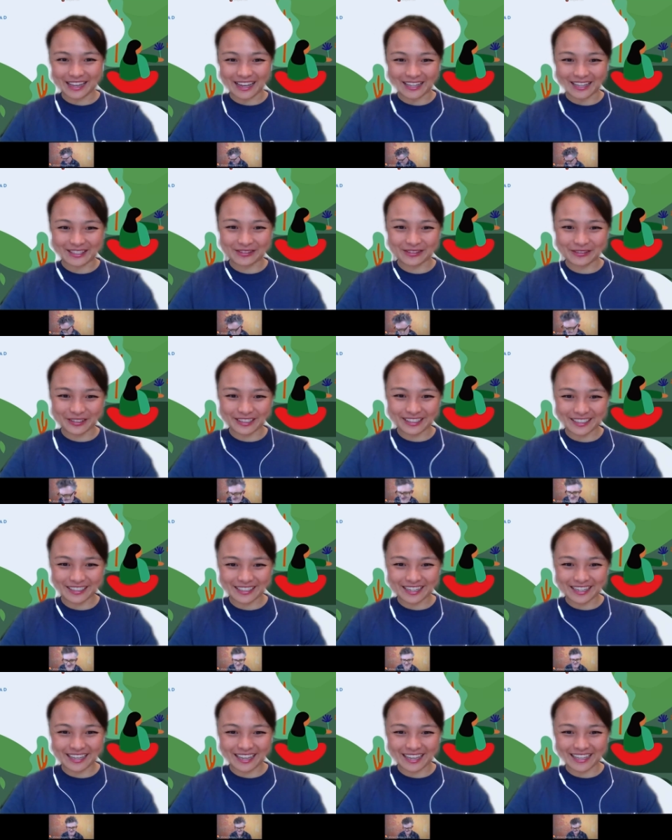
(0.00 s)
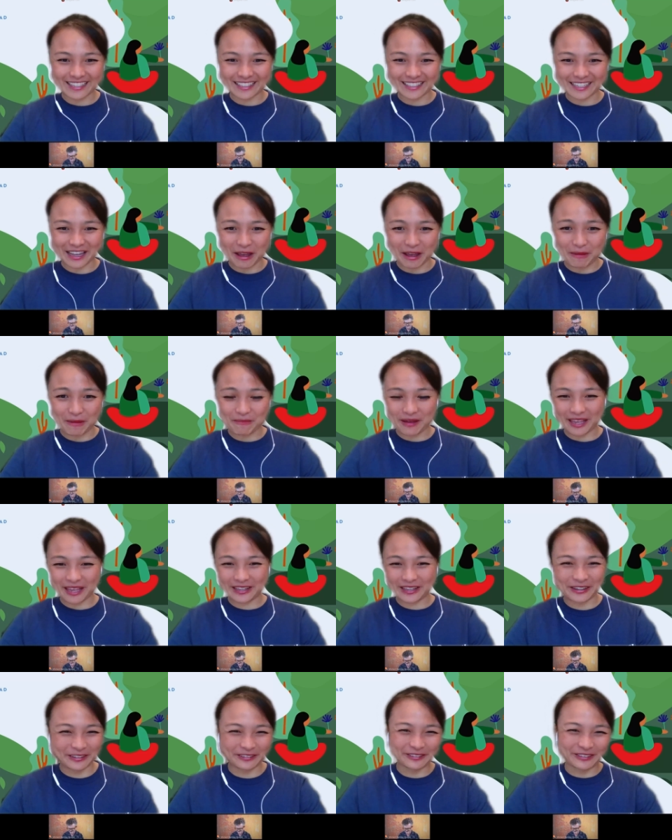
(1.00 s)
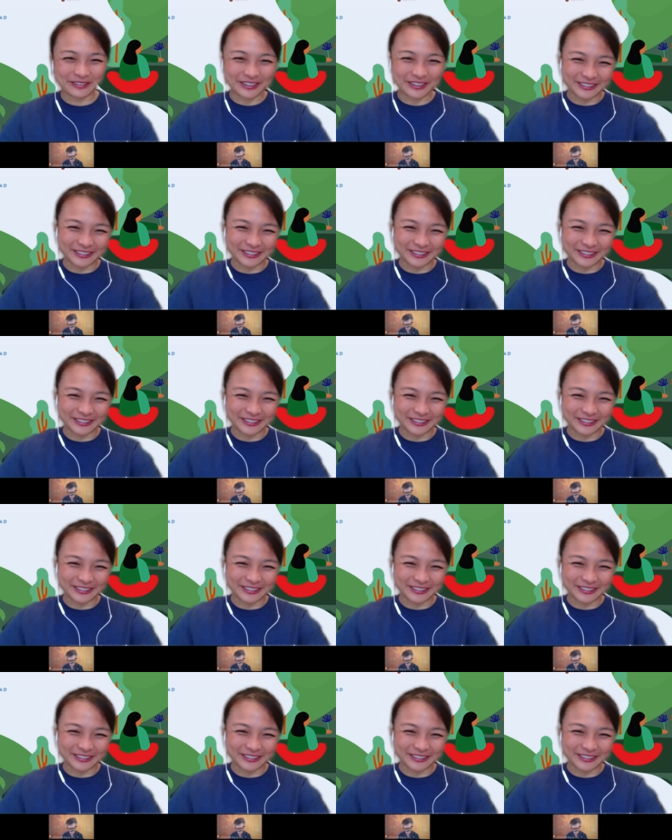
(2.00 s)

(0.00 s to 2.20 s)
uh, sorted, and uh, Michael